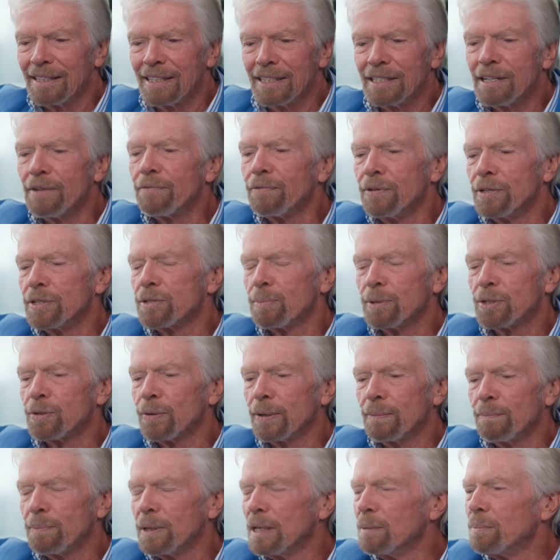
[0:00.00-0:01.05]
the, difference
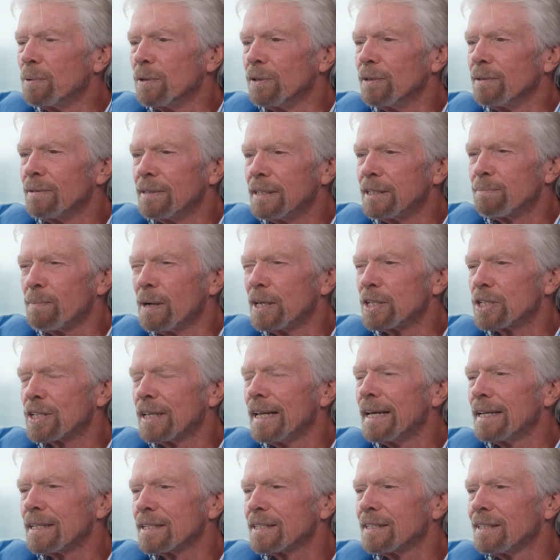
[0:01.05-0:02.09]
between people is much
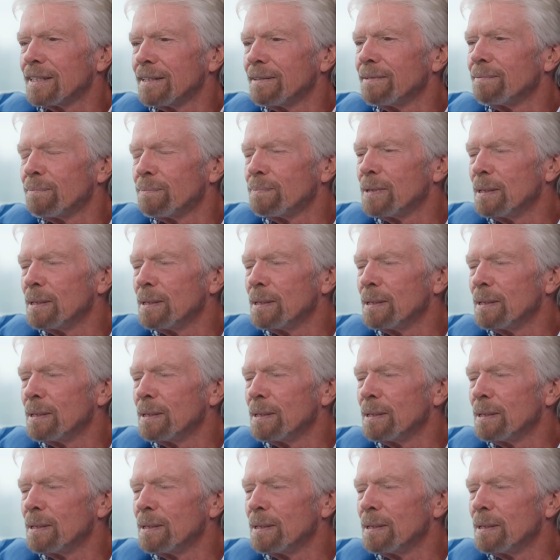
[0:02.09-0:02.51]
less than